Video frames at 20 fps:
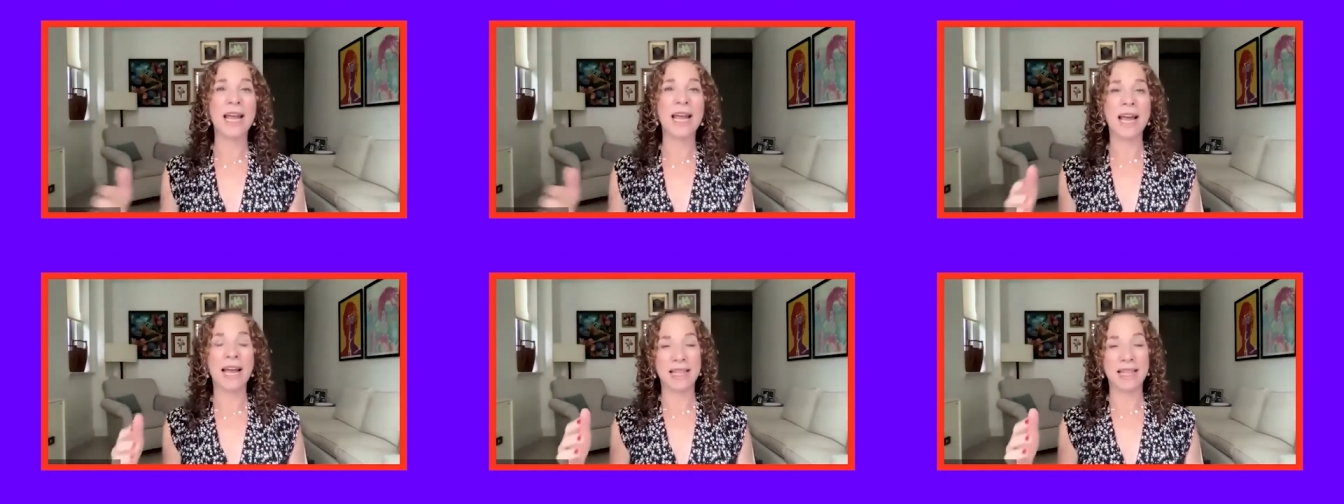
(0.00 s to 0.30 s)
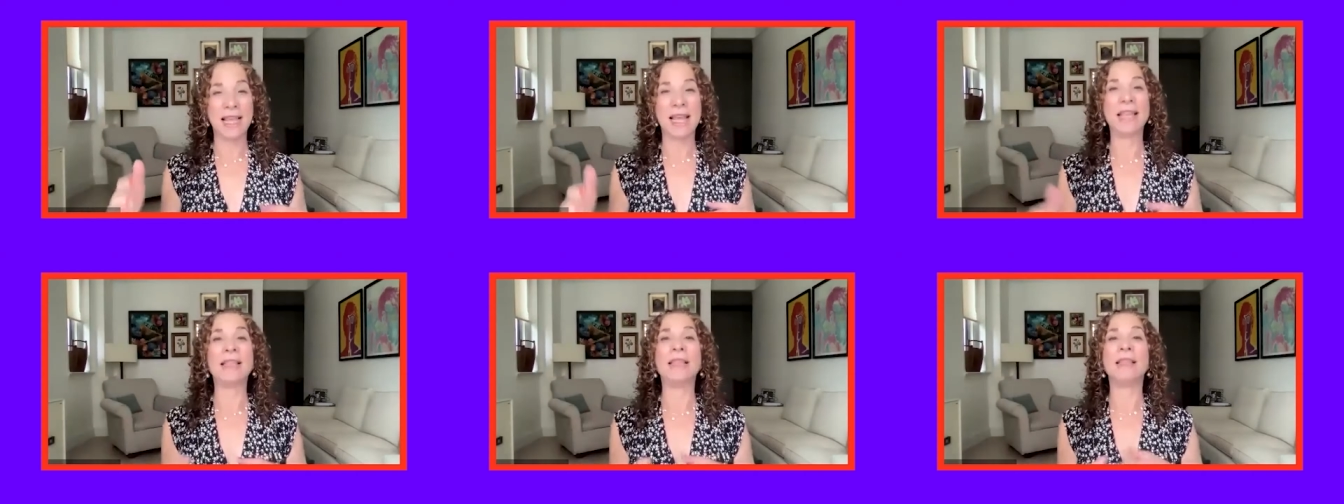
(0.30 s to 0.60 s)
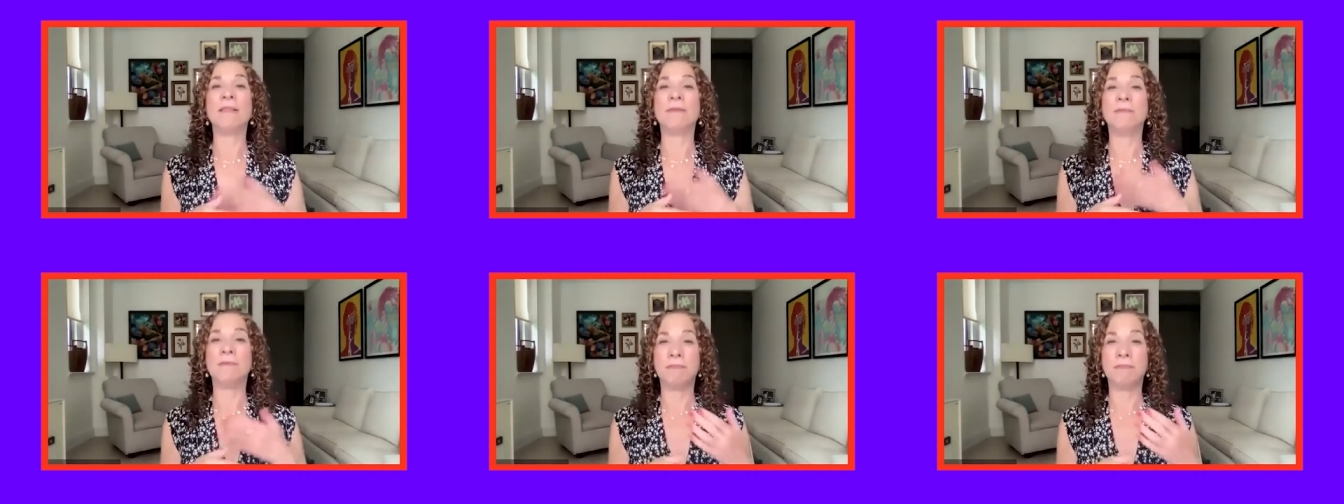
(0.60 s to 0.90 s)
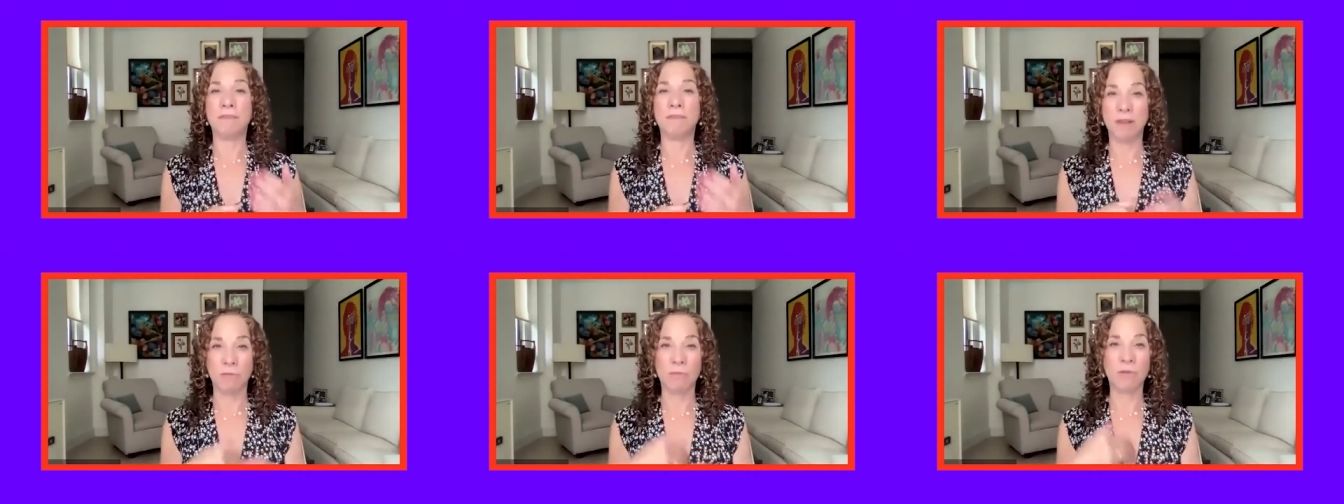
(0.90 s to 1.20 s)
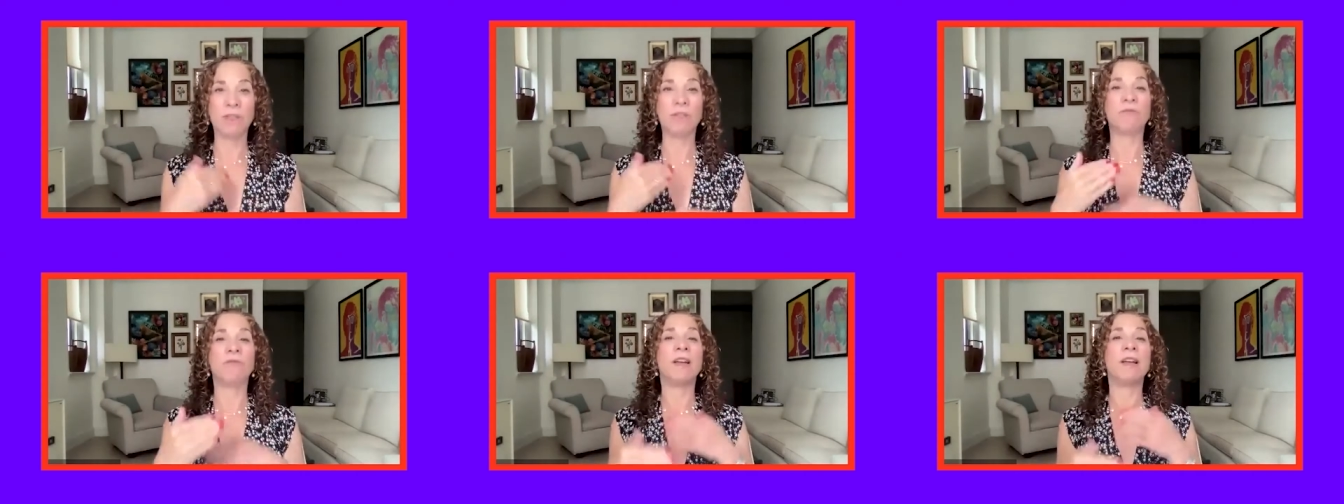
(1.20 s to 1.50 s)
and then there
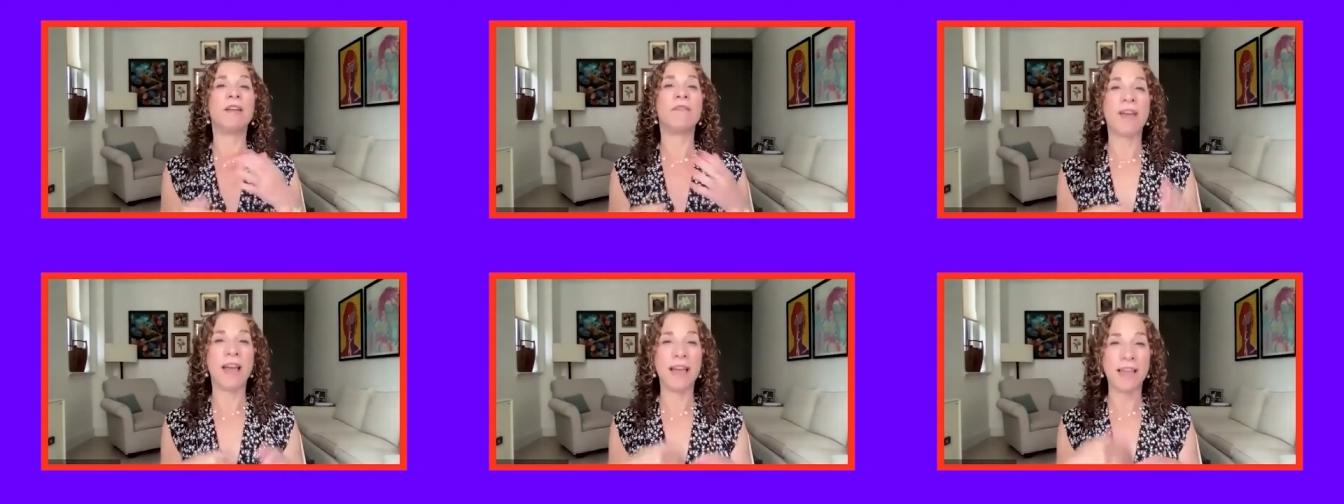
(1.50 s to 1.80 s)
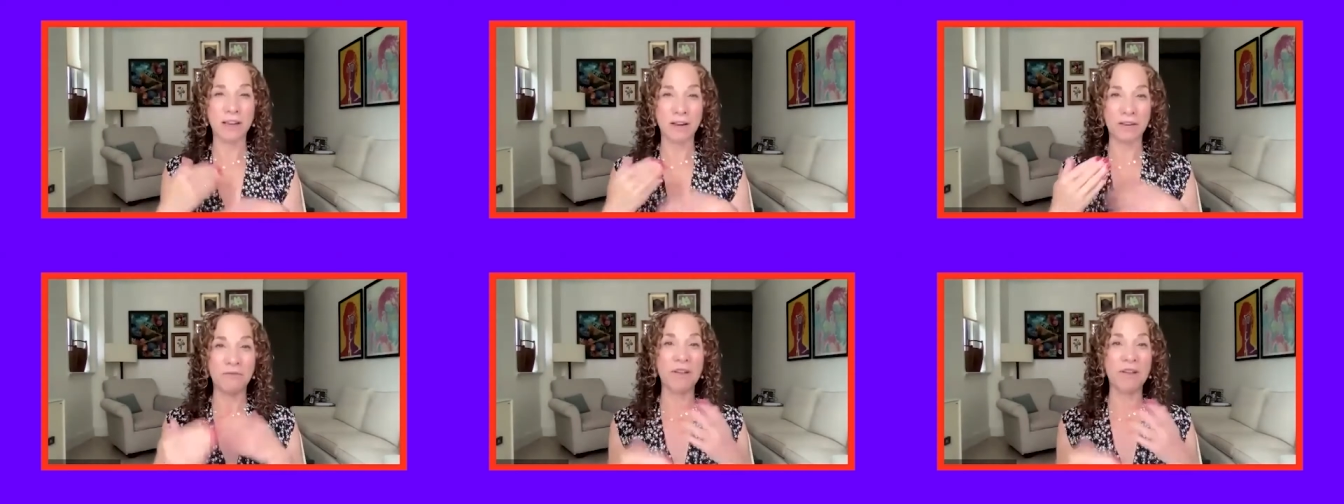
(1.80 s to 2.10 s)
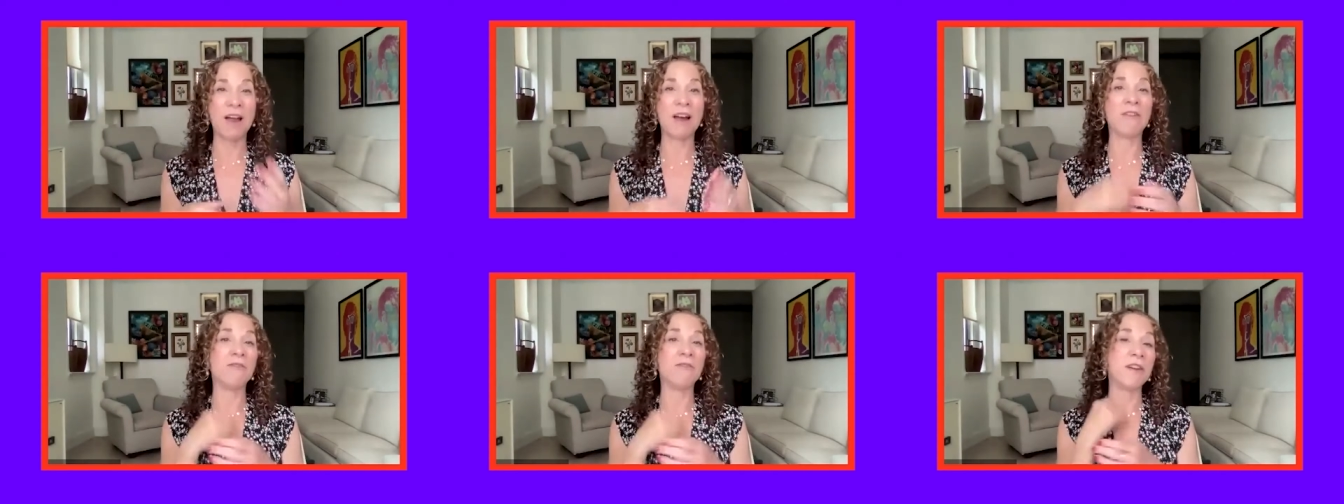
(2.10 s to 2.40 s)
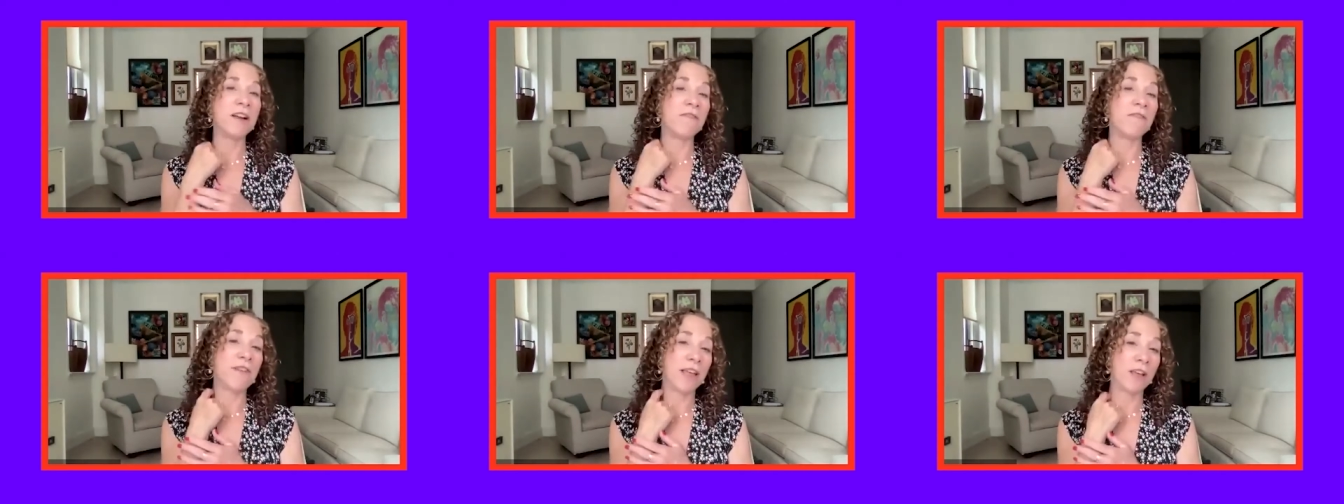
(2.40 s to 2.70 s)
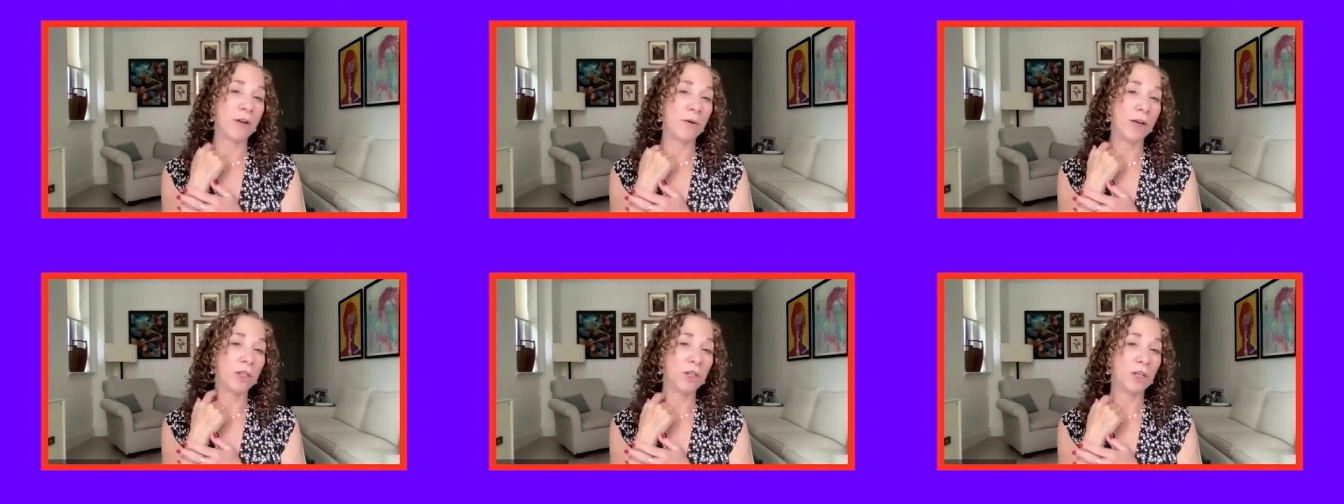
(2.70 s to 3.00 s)
was a reevaluation a
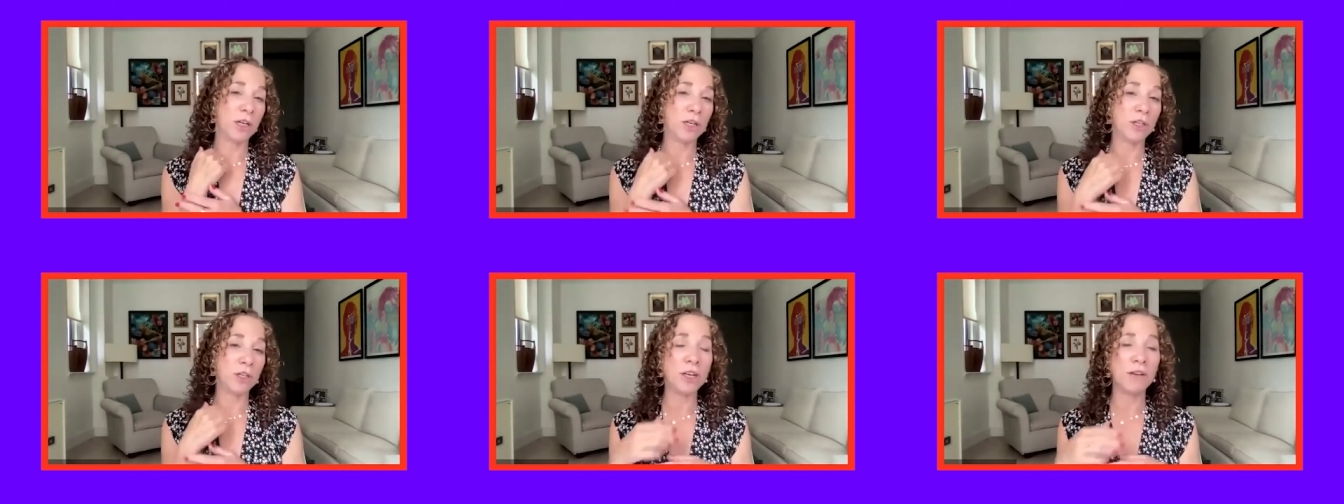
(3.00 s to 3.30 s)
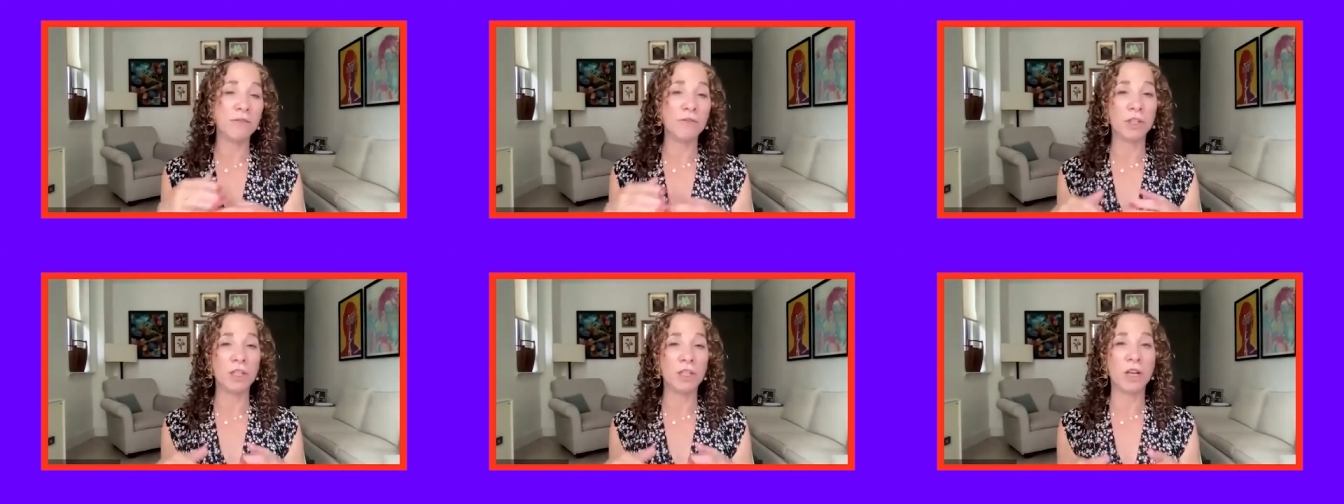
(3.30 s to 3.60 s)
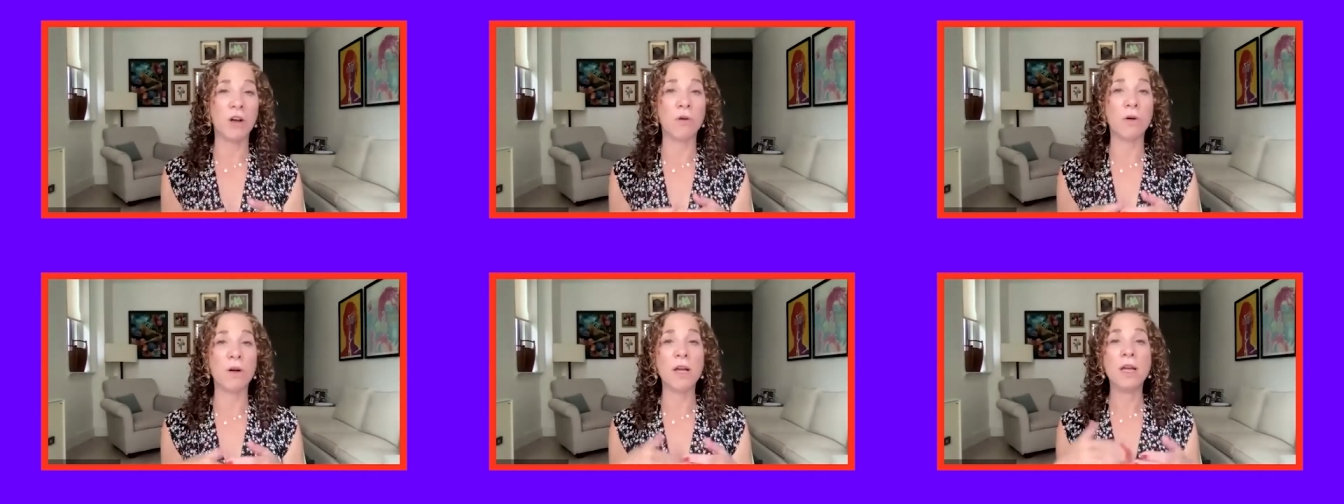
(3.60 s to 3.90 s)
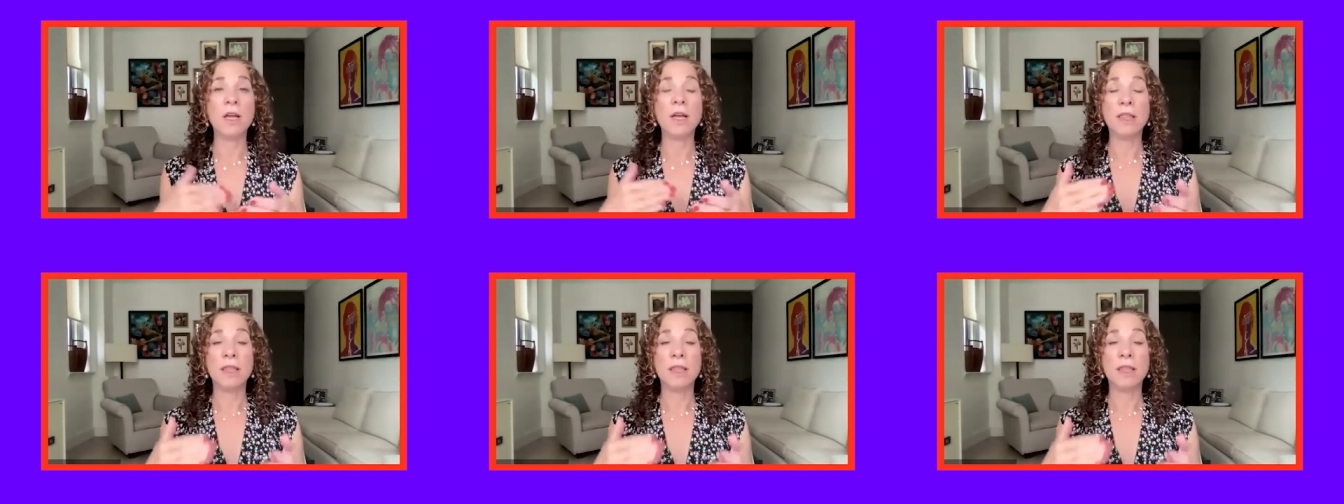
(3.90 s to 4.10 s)
reevaluation and shift. So